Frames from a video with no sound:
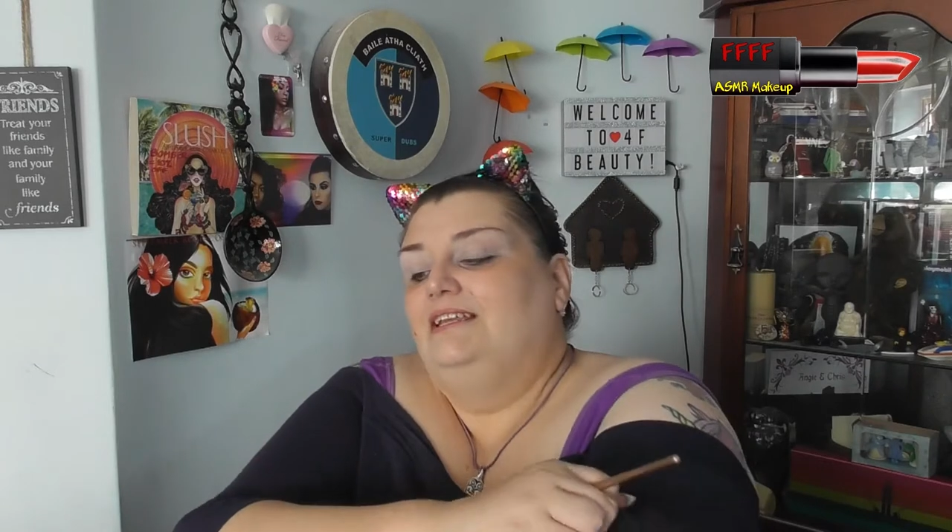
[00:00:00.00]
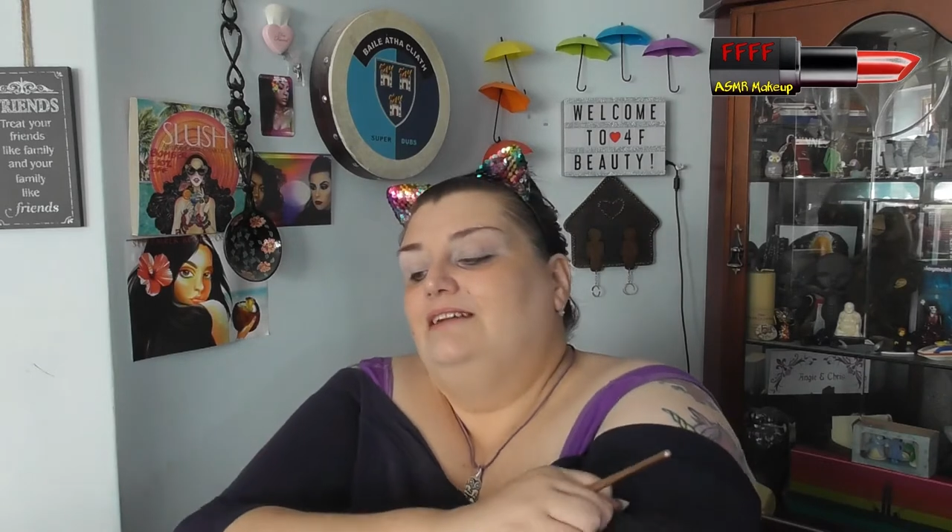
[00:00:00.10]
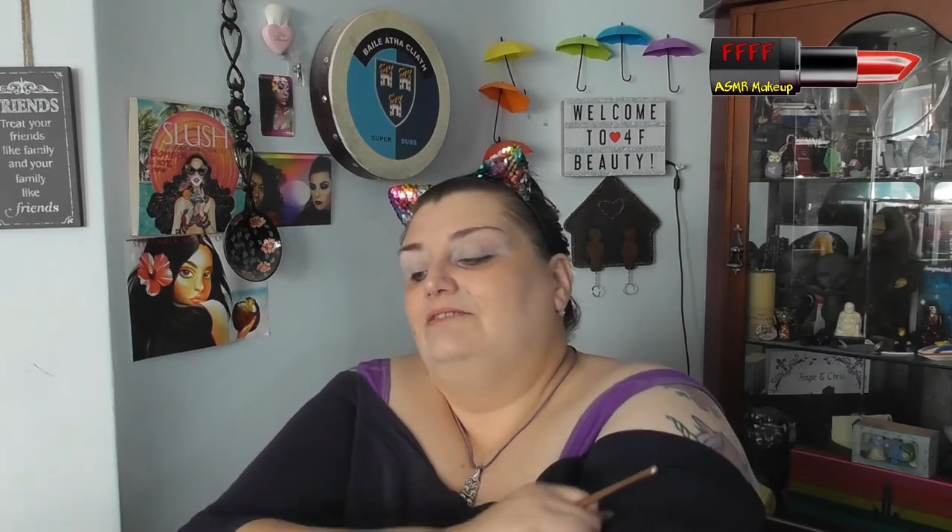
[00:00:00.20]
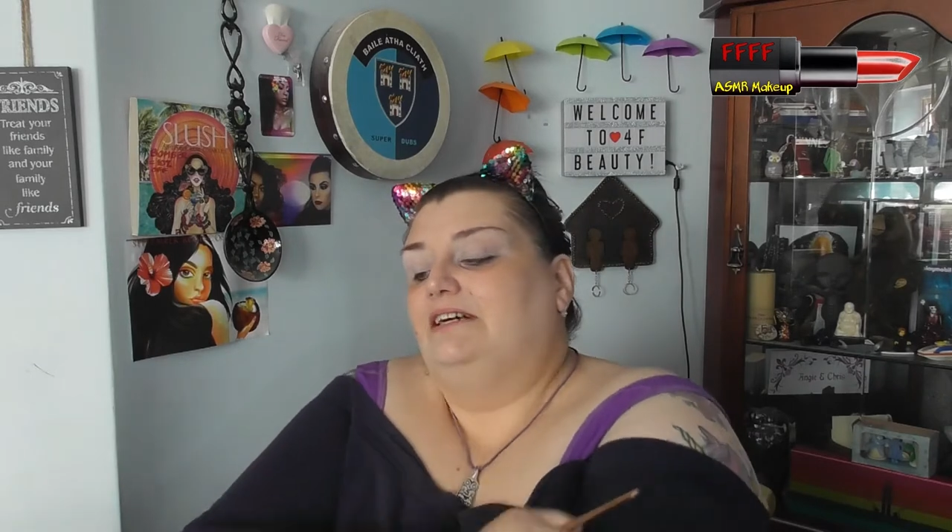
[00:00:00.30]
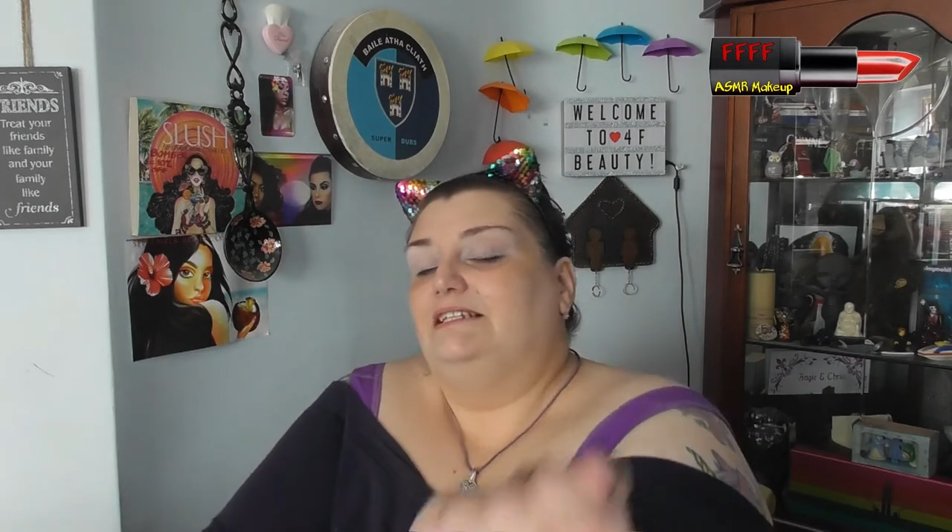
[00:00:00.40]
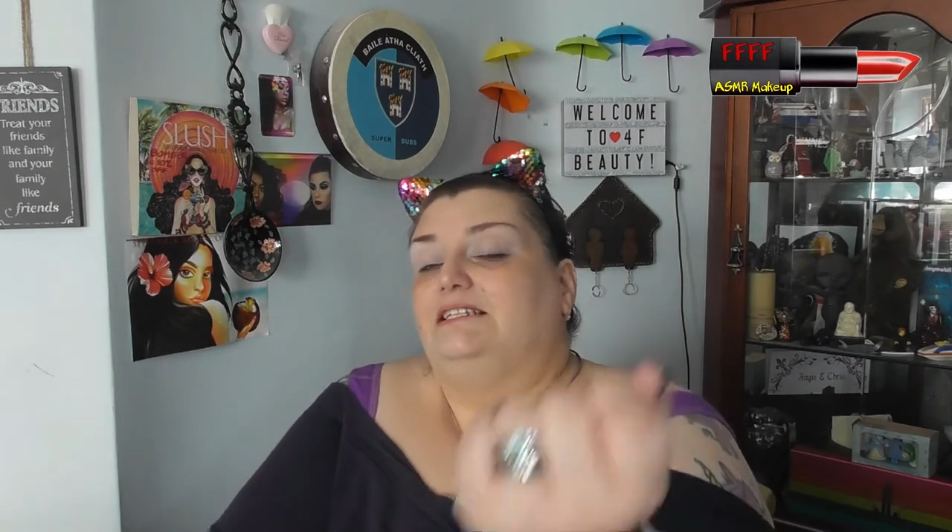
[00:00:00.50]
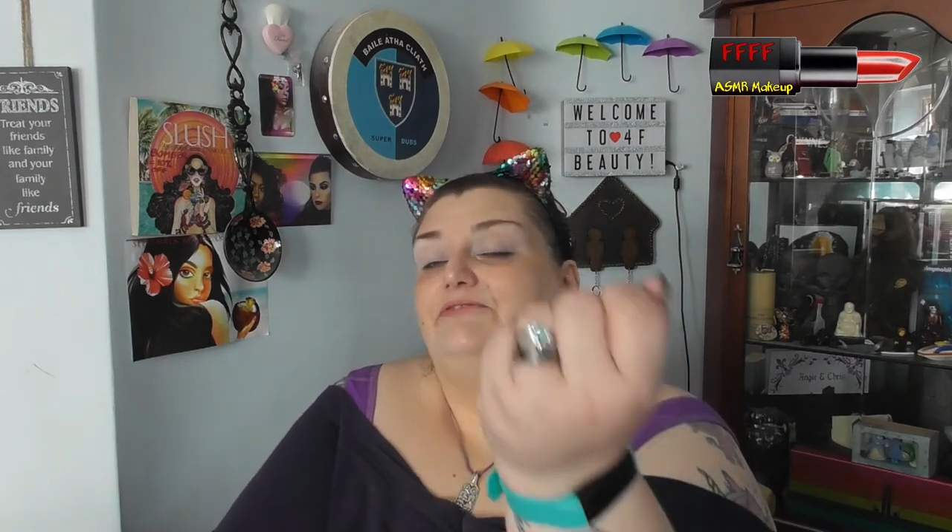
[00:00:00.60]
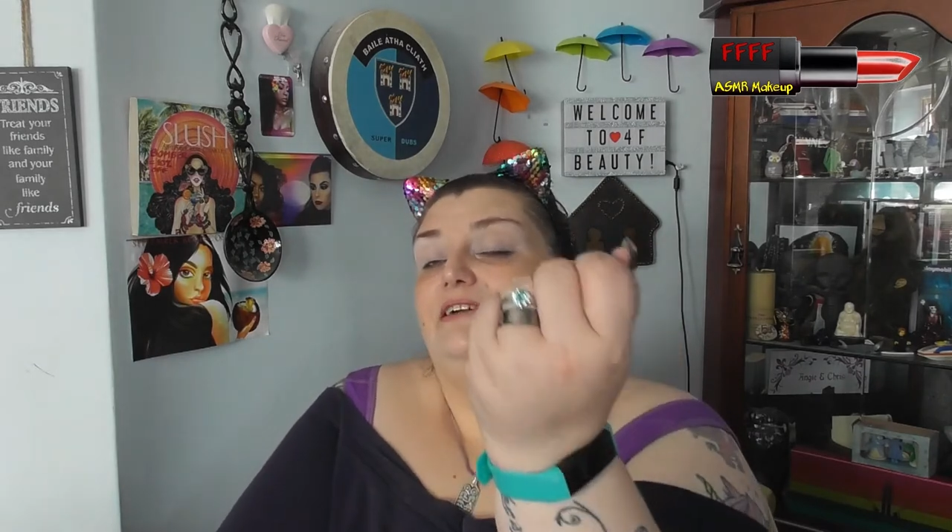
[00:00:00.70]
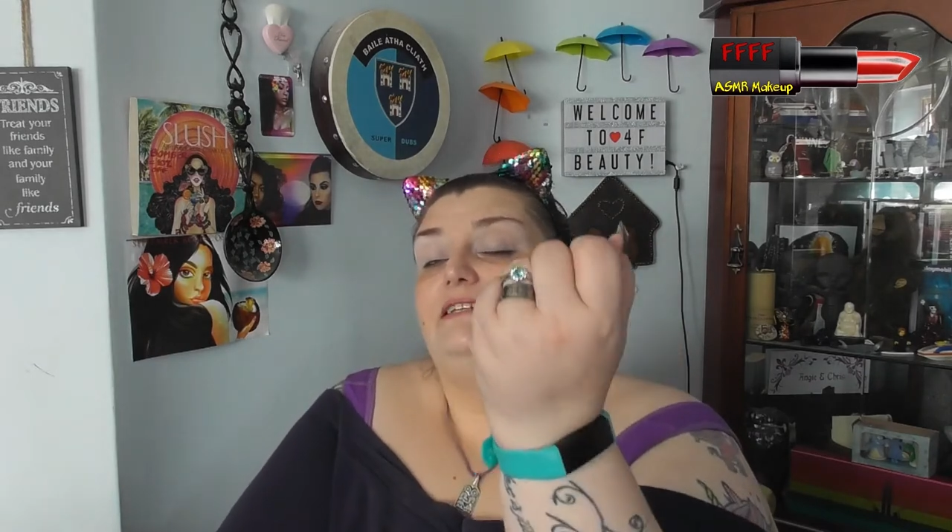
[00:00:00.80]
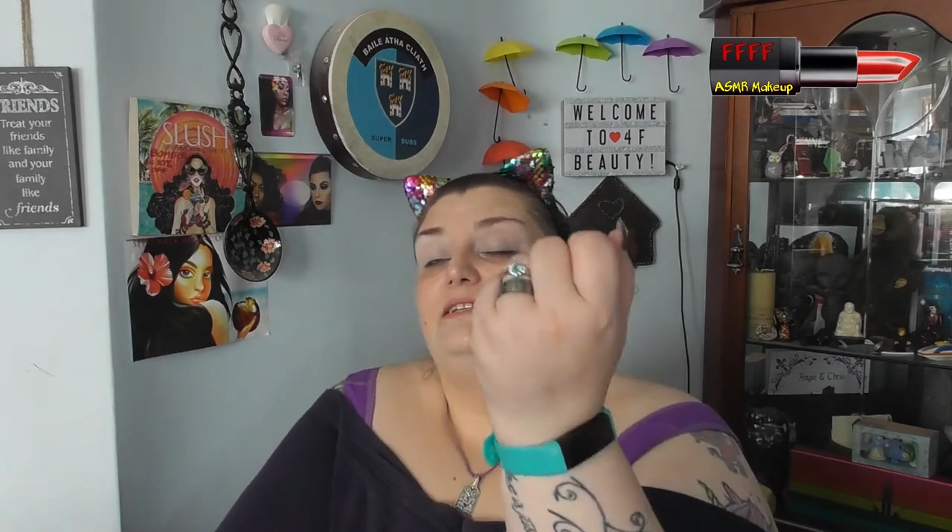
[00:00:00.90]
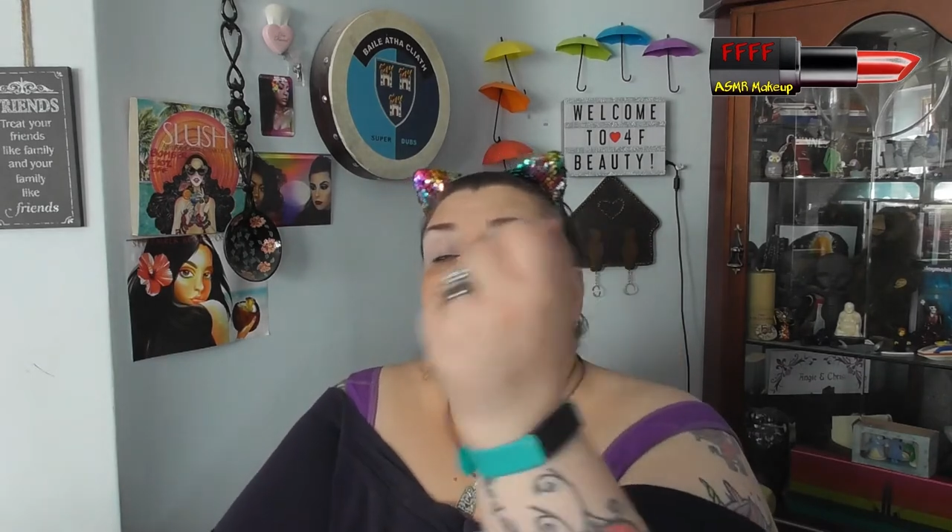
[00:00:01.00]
Right, face is